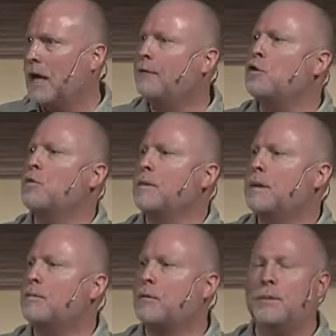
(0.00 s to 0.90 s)
If you
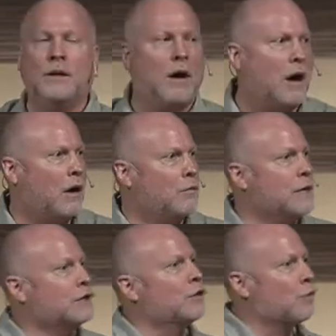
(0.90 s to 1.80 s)
remember, Bilhah
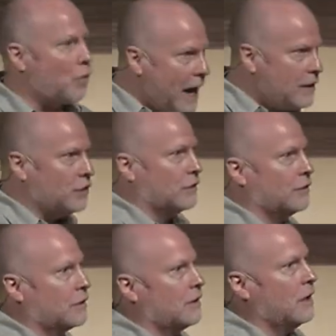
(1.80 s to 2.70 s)
was
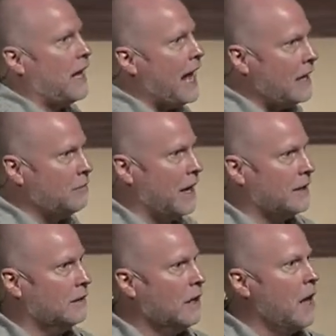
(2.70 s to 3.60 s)
Rachel's
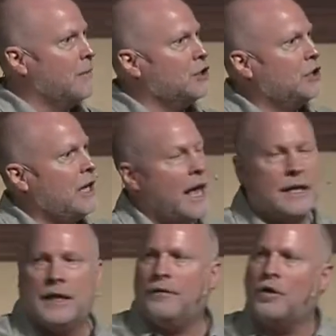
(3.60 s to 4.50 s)
handmaiden, but she
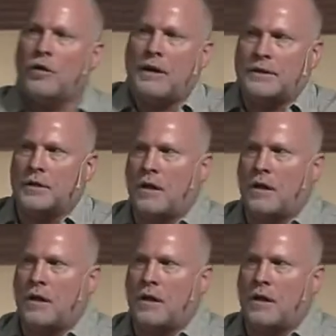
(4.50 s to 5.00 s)
had given her as a